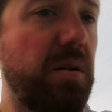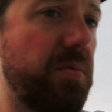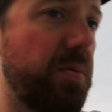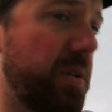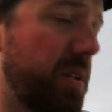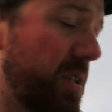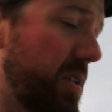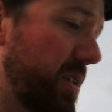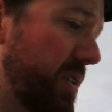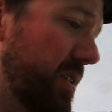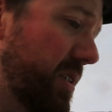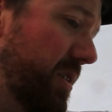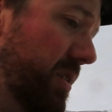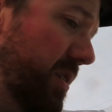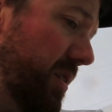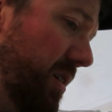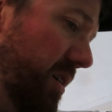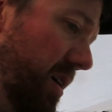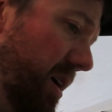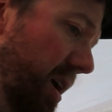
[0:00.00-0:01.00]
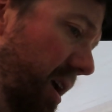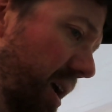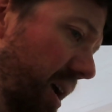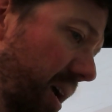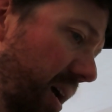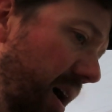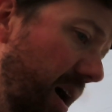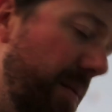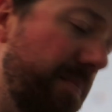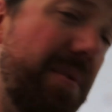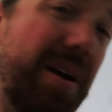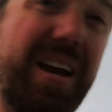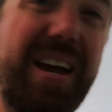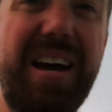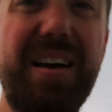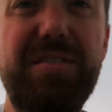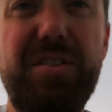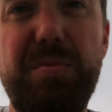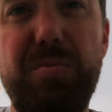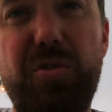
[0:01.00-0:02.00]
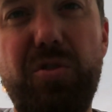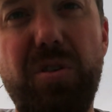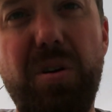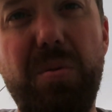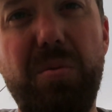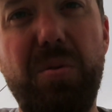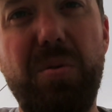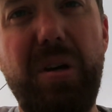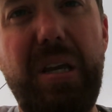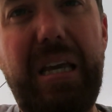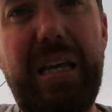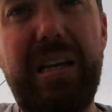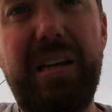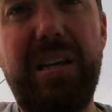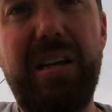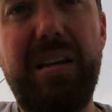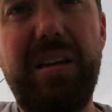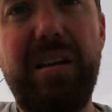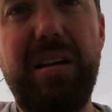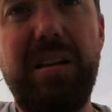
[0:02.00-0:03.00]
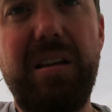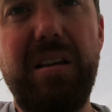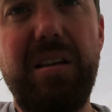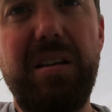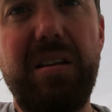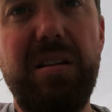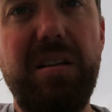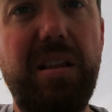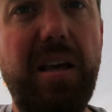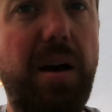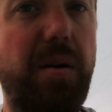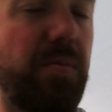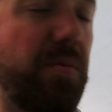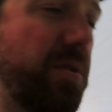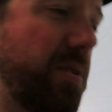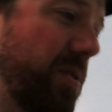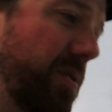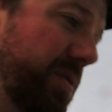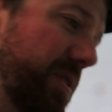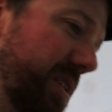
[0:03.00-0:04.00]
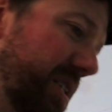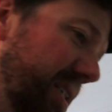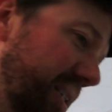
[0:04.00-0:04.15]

with this. I may have some trouble getting to that one on the